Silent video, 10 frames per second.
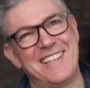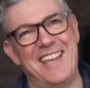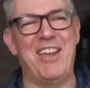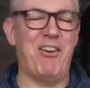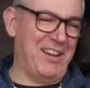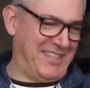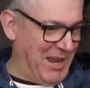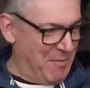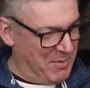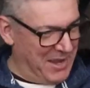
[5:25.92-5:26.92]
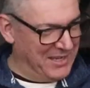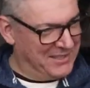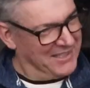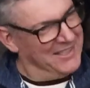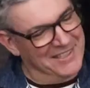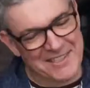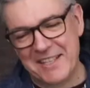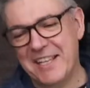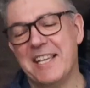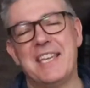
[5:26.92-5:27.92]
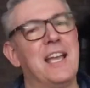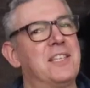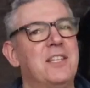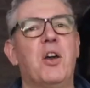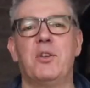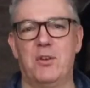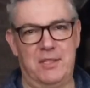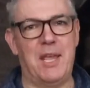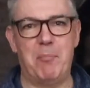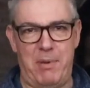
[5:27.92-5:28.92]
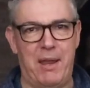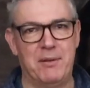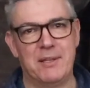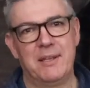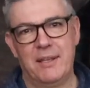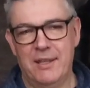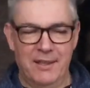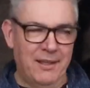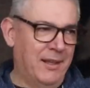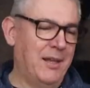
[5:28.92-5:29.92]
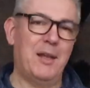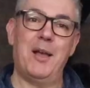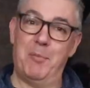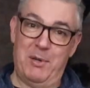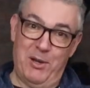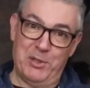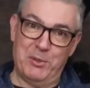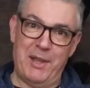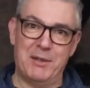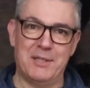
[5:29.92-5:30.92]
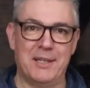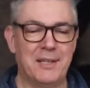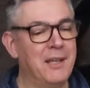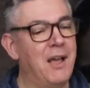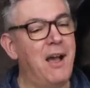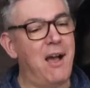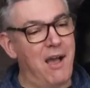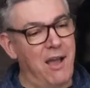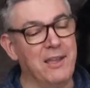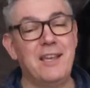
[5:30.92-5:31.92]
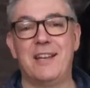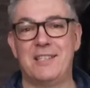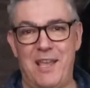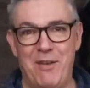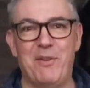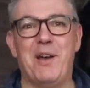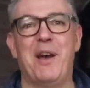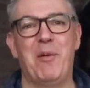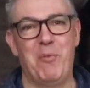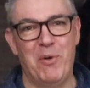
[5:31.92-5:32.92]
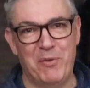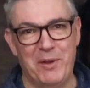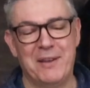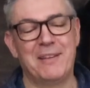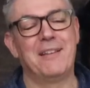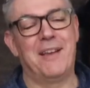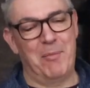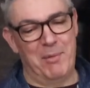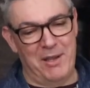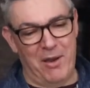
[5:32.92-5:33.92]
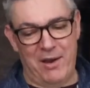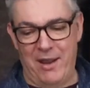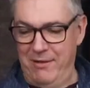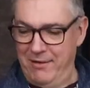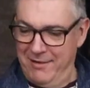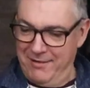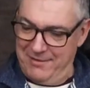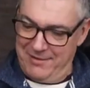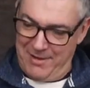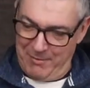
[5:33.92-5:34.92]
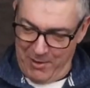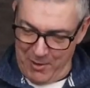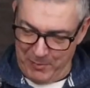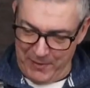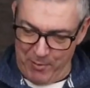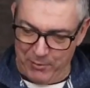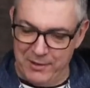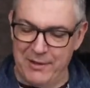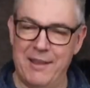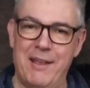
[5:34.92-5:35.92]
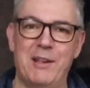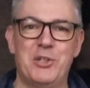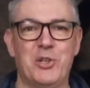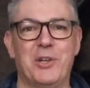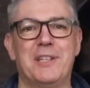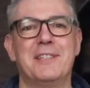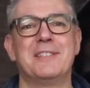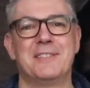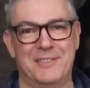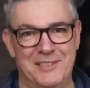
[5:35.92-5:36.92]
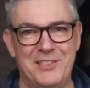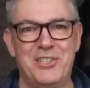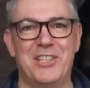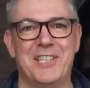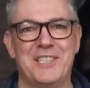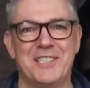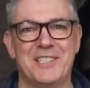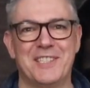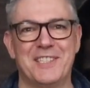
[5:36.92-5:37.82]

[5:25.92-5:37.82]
Here are 10 beers. Yes, no, you're £10. I'd be lost without her. I, as ever, am waffling. I'm going to go now. I'm going to open that one and enjoy. Cheers.